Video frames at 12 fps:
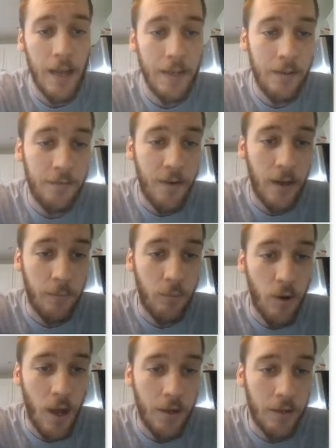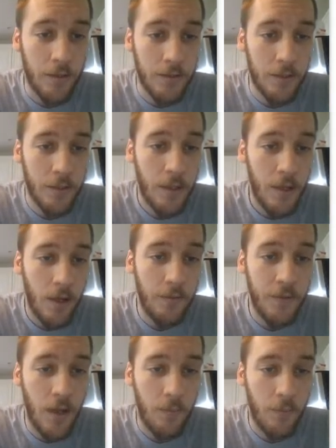I need to find a product
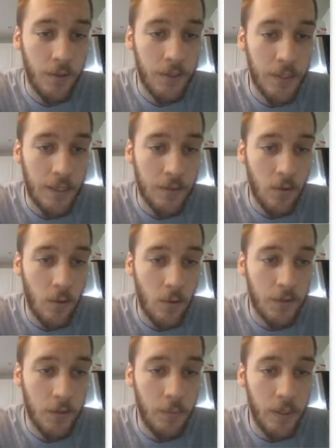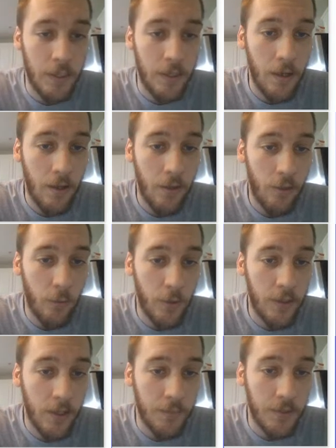of numbers that's going to be 3
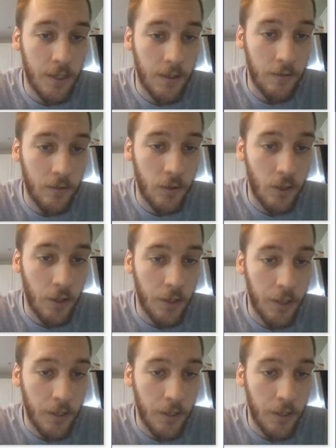times 10, 30.